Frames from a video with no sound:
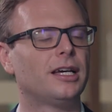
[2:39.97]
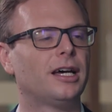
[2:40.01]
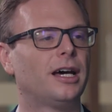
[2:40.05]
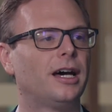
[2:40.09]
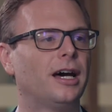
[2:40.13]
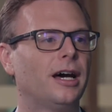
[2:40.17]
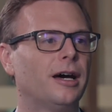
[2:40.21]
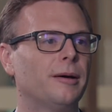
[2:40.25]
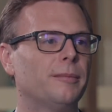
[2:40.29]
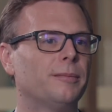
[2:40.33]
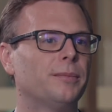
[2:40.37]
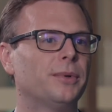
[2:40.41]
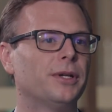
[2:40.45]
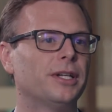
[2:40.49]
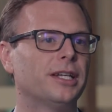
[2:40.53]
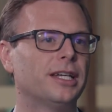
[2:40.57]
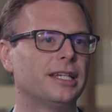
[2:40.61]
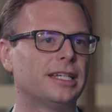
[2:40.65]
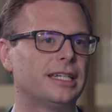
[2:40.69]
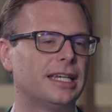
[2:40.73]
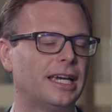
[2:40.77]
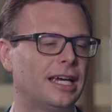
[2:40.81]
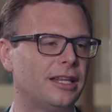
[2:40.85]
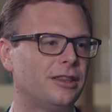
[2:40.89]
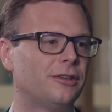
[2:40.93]
but
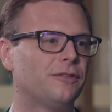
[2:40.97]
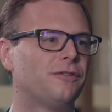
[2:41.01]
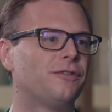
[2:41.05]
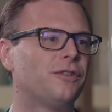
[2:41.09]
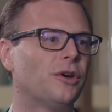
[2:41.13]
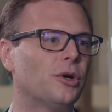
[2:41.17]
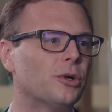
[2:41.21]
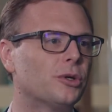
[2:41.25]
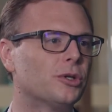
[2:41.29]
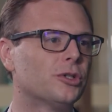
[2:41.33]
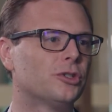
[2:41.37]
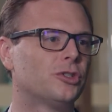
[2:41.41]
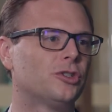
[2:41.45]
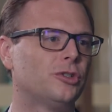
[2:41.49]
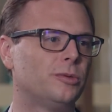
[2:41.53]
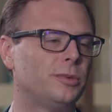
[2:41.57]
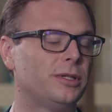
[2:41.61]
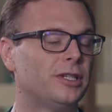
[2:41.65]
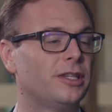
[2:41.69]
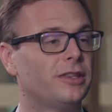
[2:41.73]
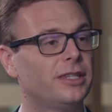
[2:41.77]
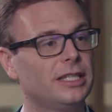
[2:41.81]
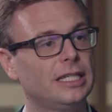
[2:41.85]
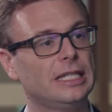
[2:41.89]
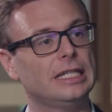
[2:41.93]
again, the focus should be
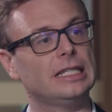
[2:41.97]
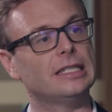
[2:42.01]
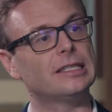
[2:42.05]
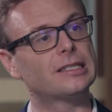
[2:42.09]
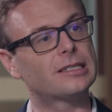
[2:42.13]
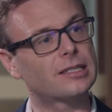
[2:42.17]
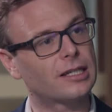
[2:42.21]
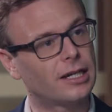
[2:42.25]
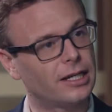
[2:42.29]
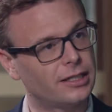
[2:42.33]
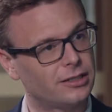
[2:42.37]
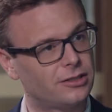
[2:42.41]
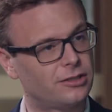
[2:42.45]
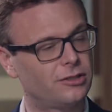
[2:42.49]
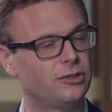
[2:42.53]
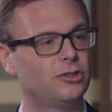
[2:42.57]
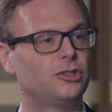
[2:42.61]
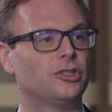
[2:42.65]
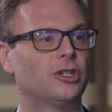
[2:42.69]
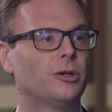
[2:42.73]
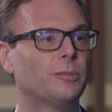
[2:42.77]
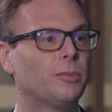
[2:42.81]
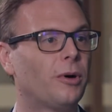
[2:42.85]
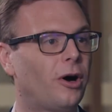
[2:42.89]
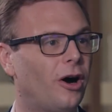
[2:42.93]
that the insights
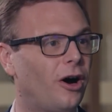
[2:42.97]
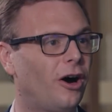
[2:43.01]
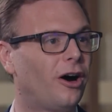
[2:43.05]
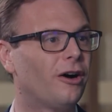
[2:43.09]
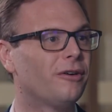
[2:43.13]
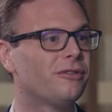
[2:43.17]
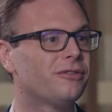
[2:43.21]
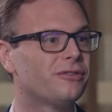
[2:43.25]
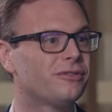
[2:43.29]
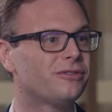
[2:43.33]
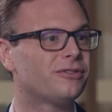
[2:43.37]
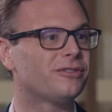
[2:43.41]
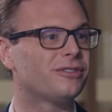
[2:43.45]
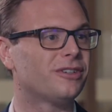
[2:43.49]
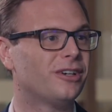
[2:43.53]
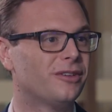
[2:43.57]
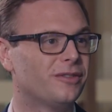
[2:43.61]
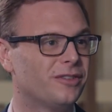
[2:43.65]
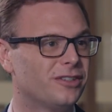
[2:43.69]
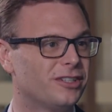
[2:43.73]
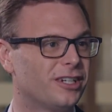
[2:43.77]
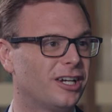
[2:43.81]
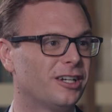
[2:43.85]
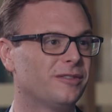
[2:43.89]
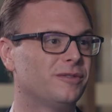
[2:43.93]
jump off of
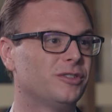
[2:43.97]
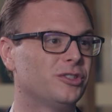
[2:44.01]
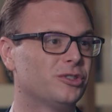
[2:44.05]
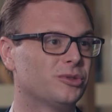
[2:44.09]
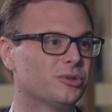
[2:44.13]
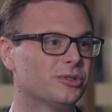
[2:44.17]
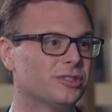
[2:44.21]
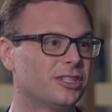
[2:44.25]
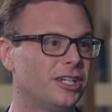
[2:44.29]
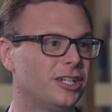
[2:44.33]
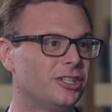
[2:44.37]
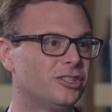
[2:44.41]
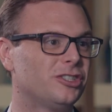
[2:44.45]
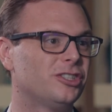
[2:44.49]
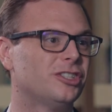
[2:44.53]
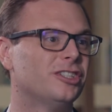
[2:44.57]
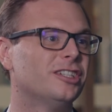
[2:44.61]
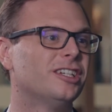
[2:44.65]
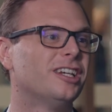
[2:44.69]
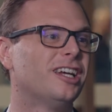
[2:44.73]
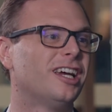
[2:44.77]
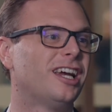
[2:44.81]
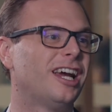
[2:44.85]
the data visualization